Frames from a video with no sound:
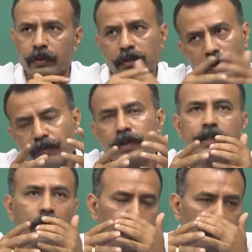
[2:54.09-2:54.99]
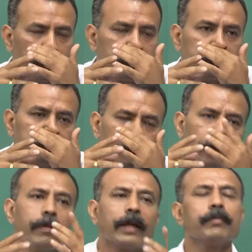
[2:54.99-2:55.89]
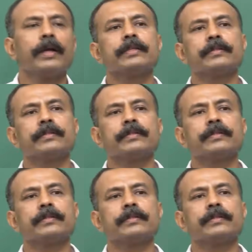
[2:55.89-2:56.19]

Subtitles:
Say for example, in mathematics